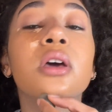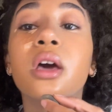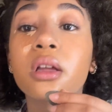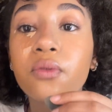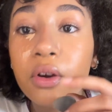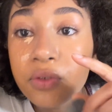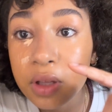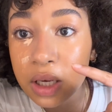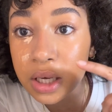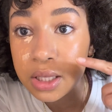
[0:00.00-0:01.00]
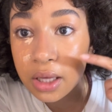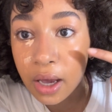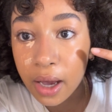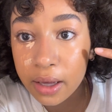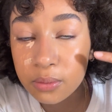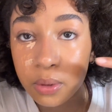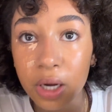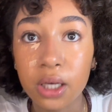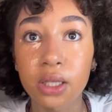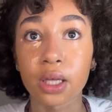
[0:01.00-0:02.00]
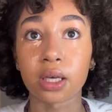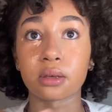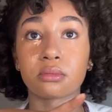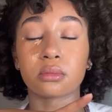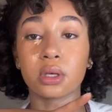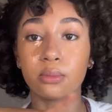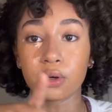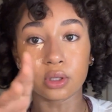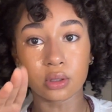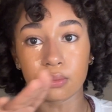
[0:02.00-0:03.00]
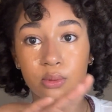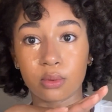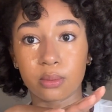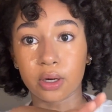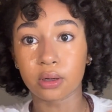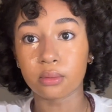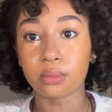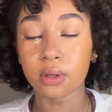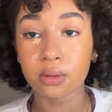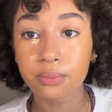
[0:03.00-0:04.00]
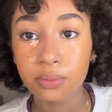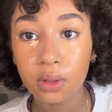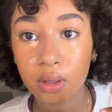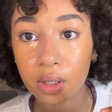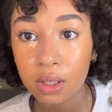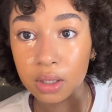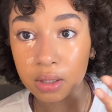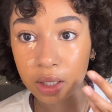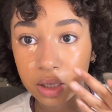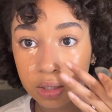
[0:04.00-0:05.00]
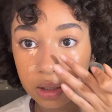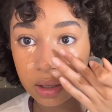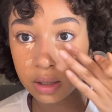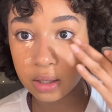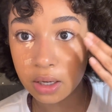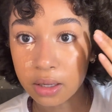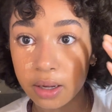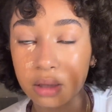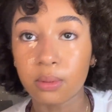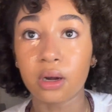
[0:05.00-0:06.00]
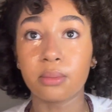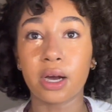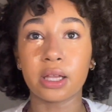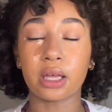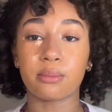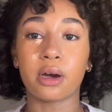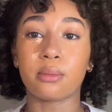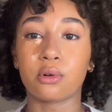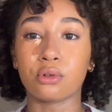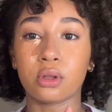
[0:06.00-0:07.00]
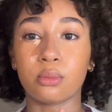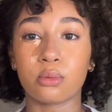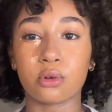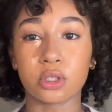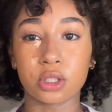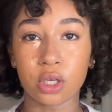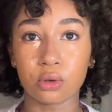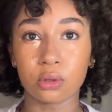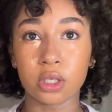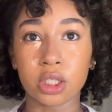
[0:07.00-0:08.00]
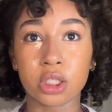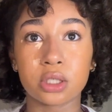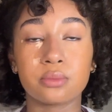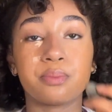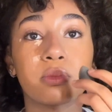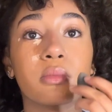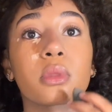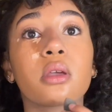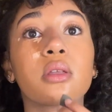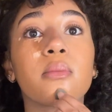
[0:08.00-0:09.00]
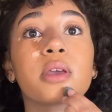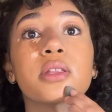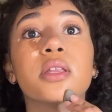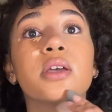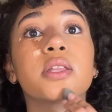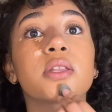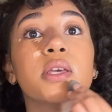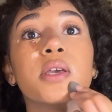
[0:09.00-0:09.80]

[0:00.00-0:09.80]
If I feel like it isn't as bright, because like in person it's a little bit more brighter, but like kind of as bright, but I like mine more, a little bit more subtle-ish, if that makes sense.